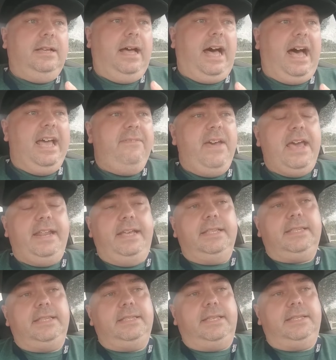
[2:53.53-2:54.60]
I've had
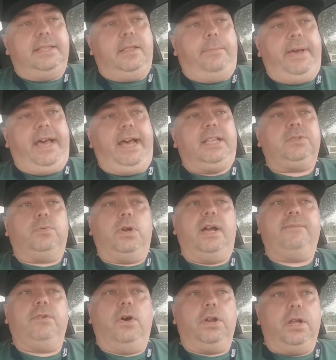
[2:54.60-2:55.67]
instances in the past where I've
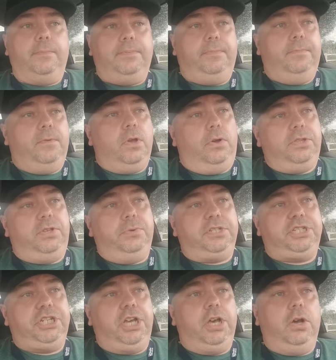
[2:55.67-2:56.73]
gone to a
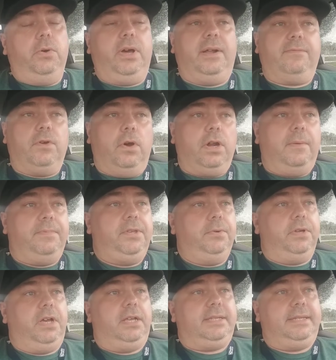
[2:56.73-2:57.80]
show and I've gone up
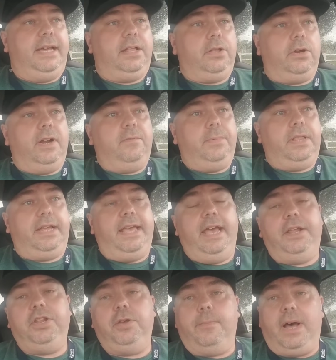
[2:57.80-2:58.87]
to a seller and I've been like, hey,
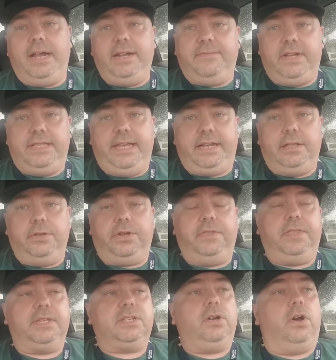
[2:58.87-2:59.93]
do you mind if I take a look at
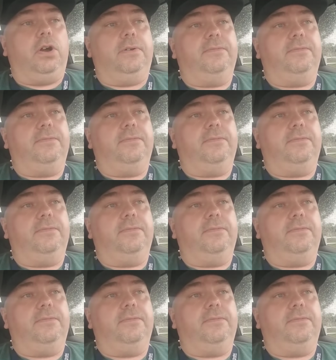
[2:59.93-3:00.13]
this card?